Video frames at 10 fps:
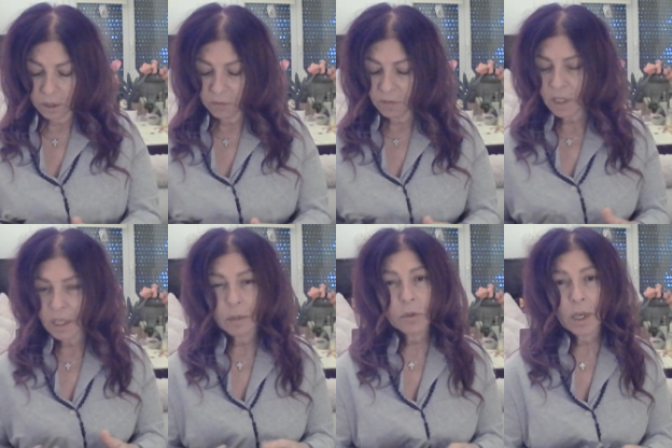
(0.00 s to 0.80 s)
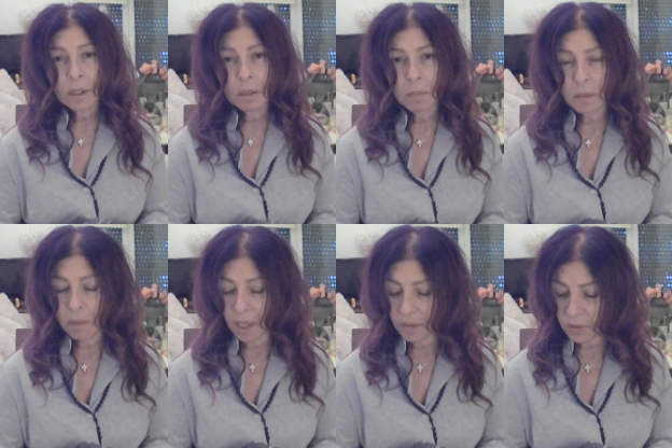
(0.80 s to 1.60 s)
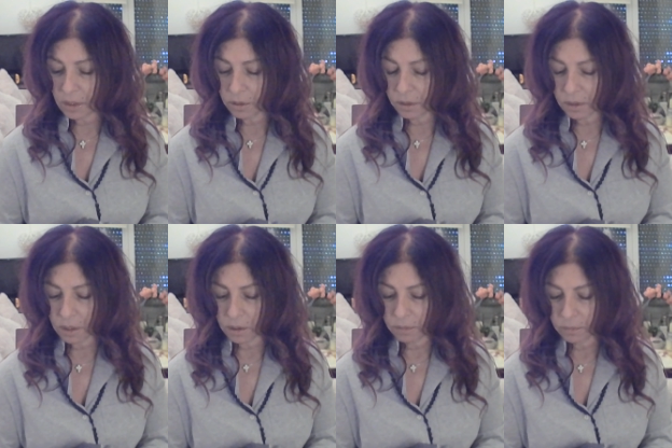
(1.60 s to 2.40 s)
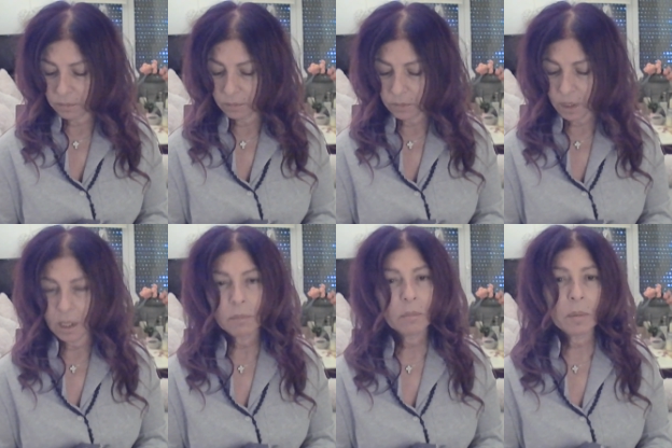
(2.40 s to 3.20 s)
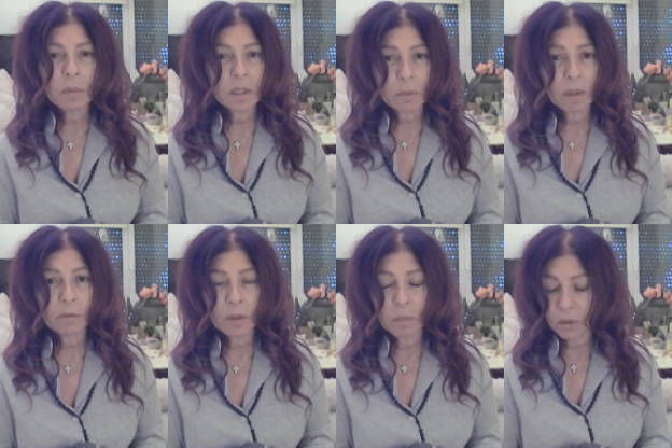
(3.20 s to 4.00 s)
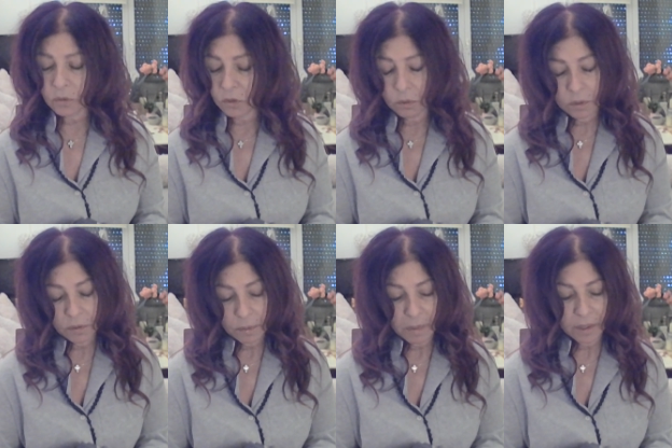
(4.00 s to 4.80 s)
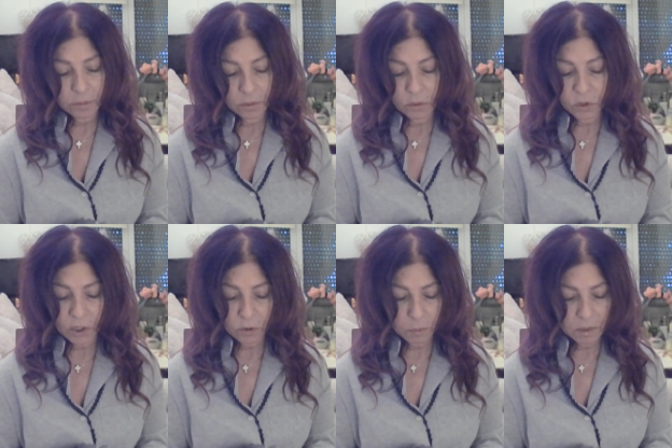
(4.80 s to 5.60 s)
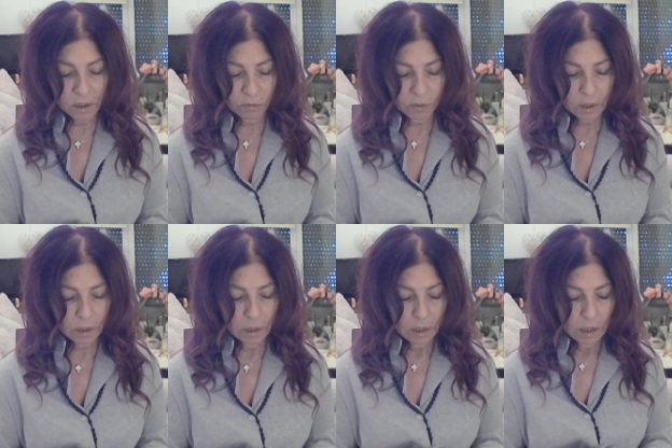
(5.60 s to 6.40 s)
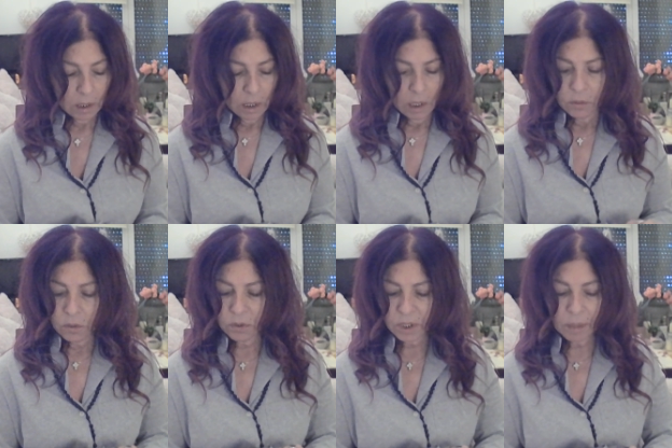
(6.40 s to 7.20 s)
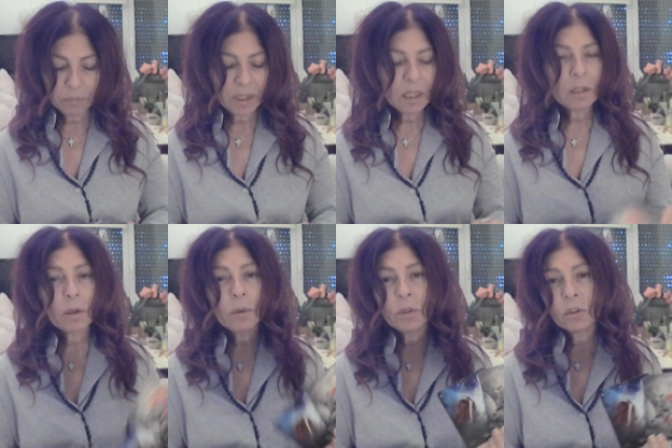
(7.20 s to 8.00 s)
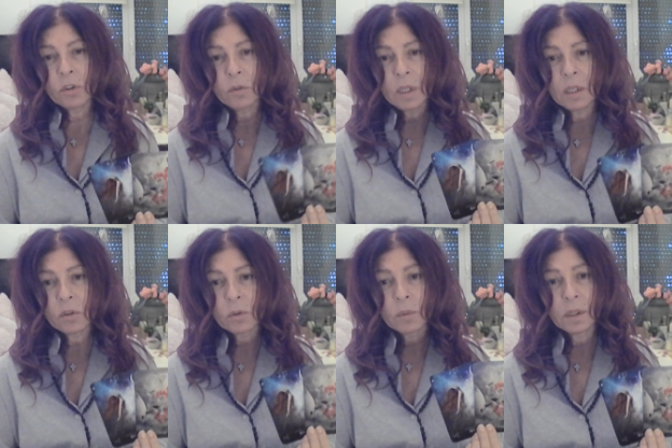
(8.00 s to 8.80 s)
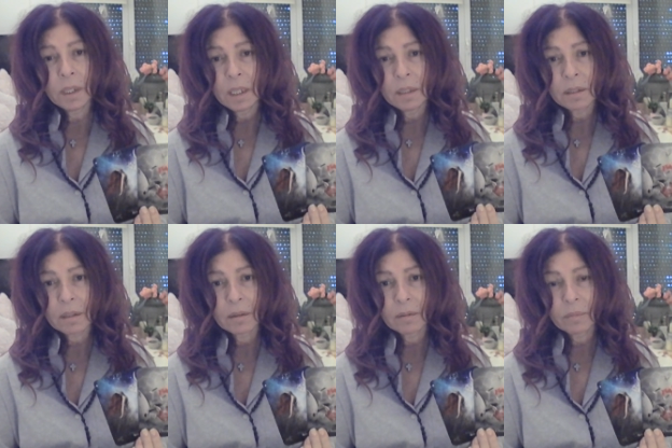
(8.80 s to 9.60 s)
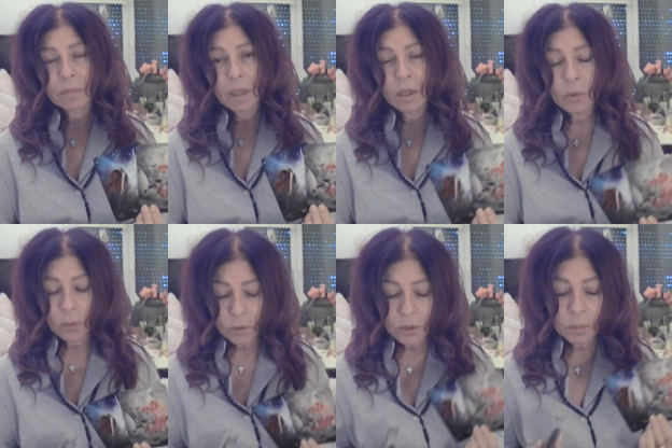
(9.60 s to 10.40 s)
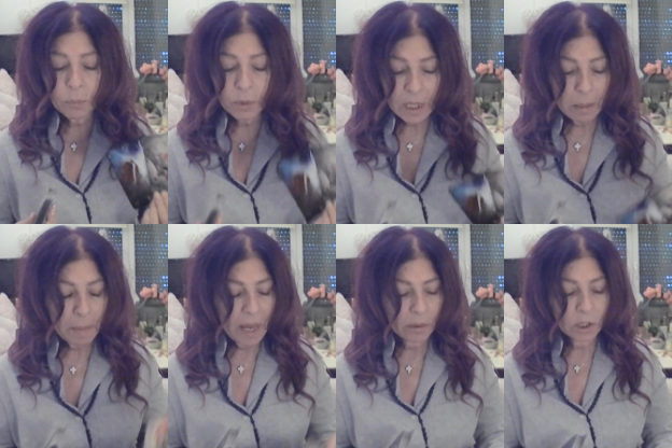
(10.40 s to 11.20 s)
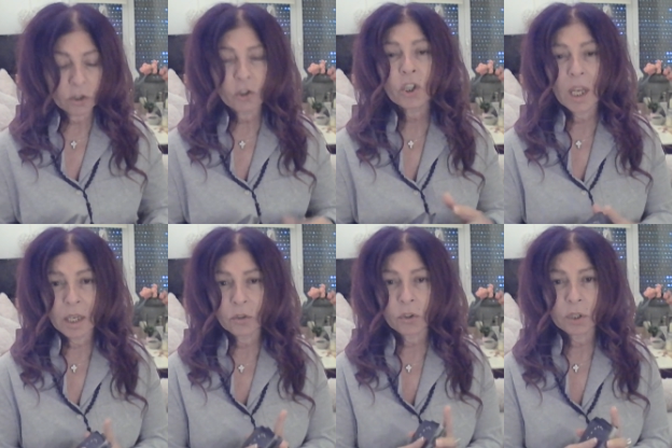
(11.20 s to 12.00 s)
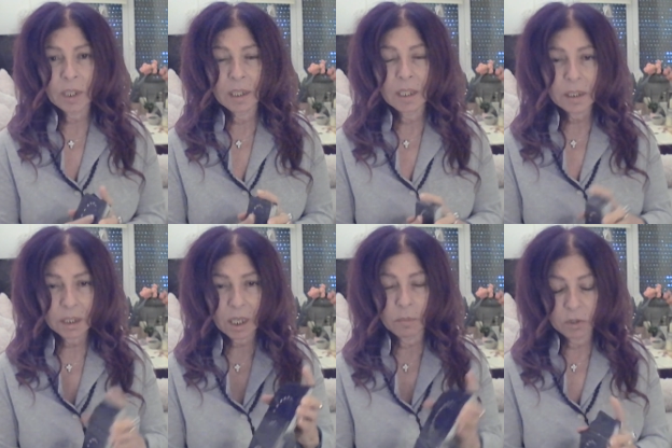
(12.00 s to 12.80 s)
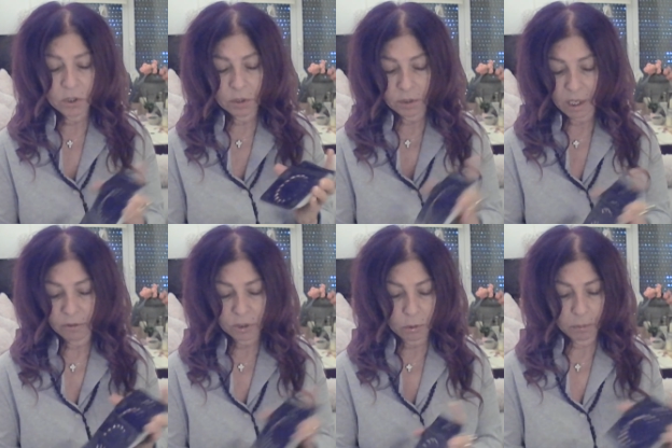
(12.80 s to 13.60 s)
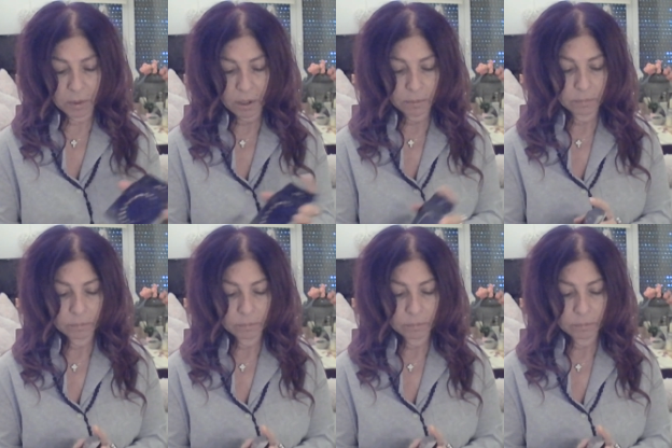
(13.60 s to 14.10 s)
I feel like I'm talking to my masculines here. Okay? Maybe it's my females too. It doesn't matter. No gender specific. There's something, though, that you need to release in order to bring about a change that needs to come into your life, Scorpio.